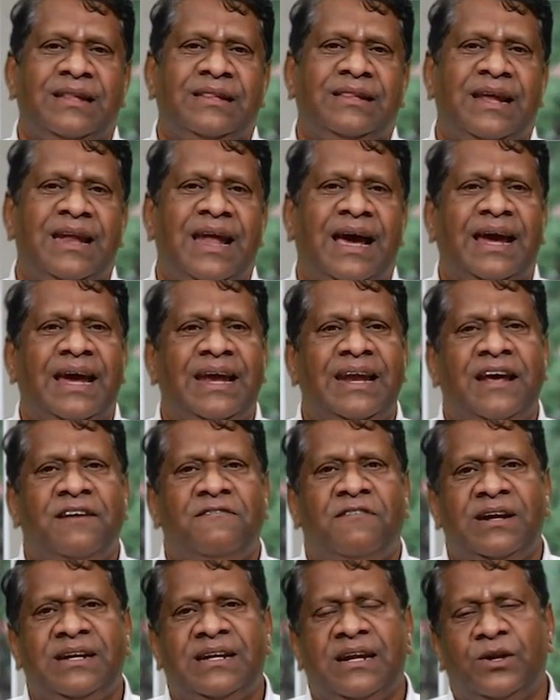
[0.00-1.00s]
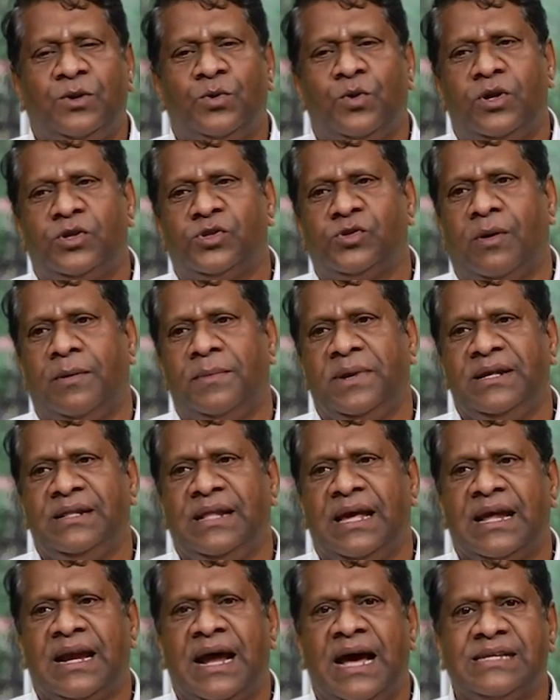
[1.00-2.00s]
Then again, I went and told Swami,
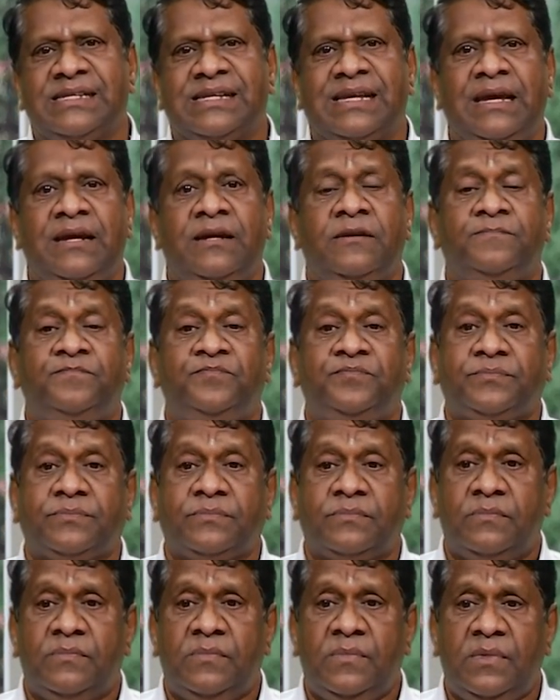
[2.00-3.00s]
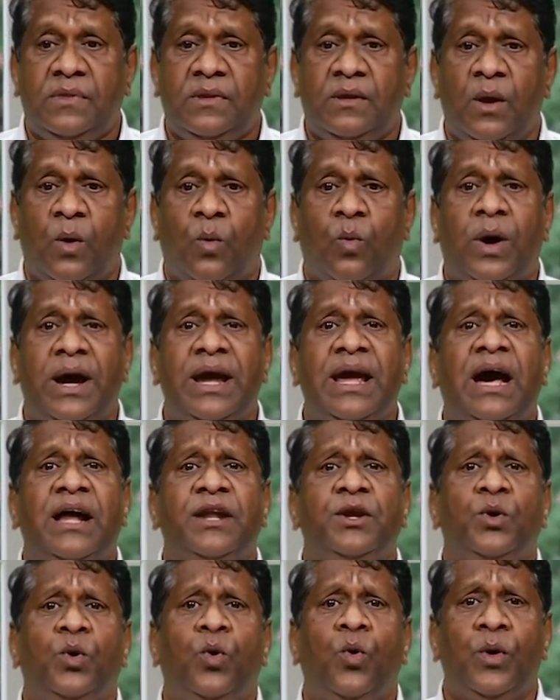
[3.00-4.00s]
they are asking, why
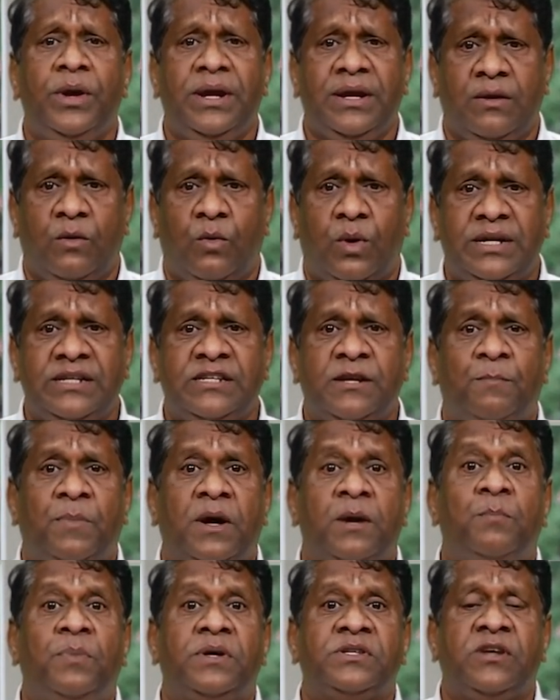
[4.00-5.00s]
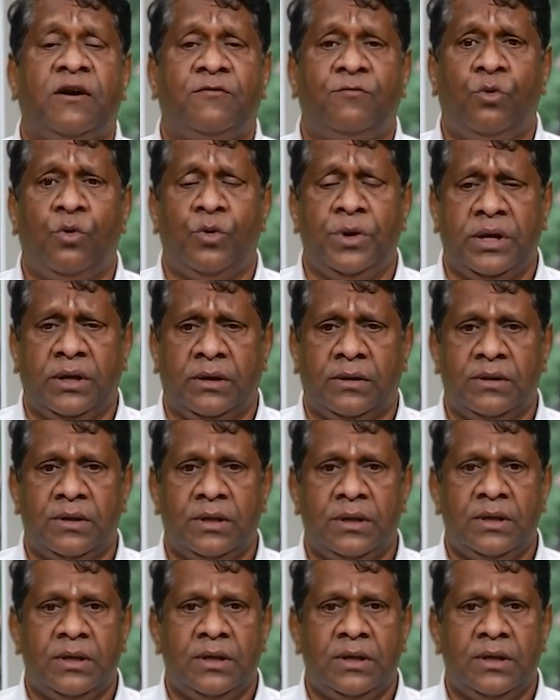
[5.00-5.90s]
are you going? What is the purpose of going?